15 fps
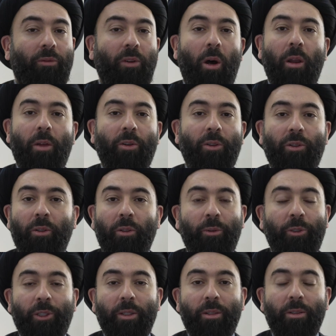of all other
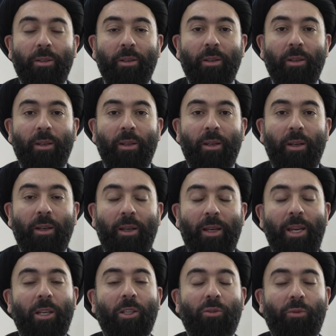solutions,
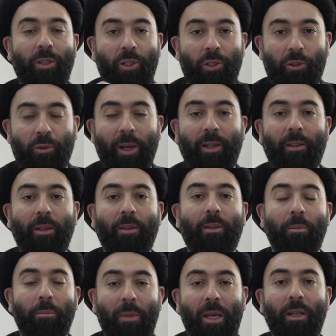He has restricted
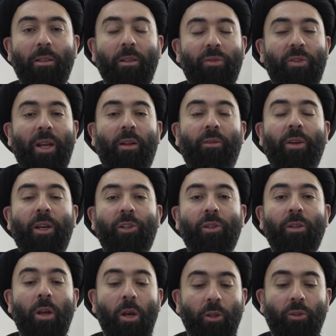the means of
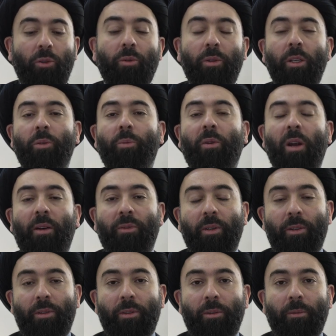salvation to these
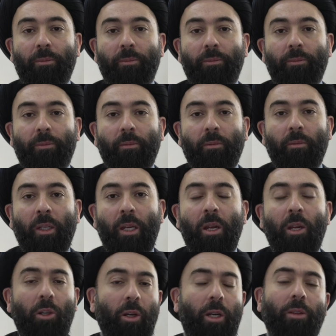prophets.
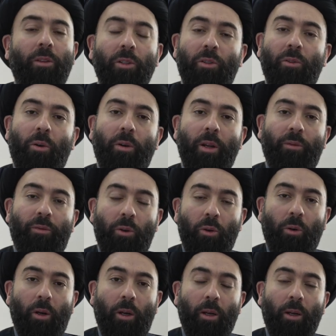Look at the story of
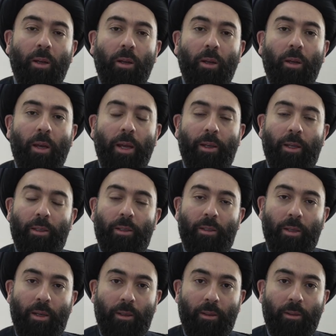Nuh and his
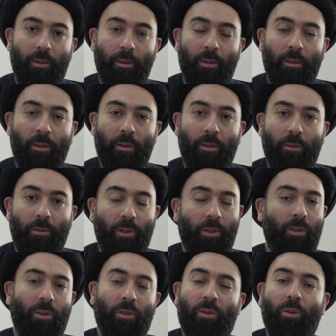son. This
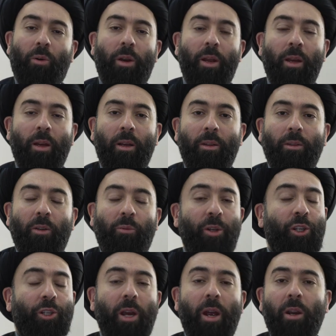is a story that we
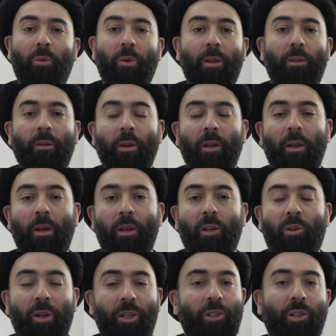share with
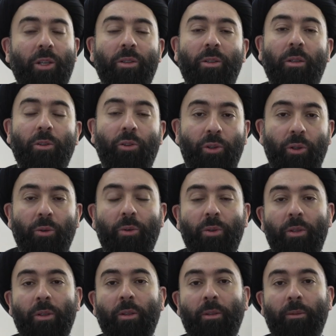Christians and
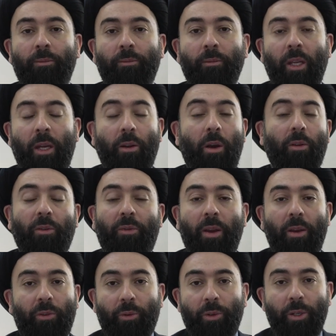Jews and other
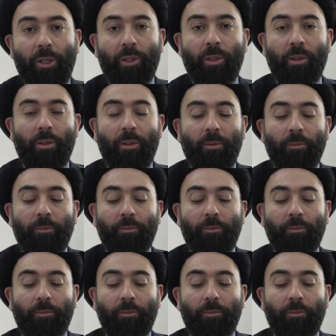faith traditions.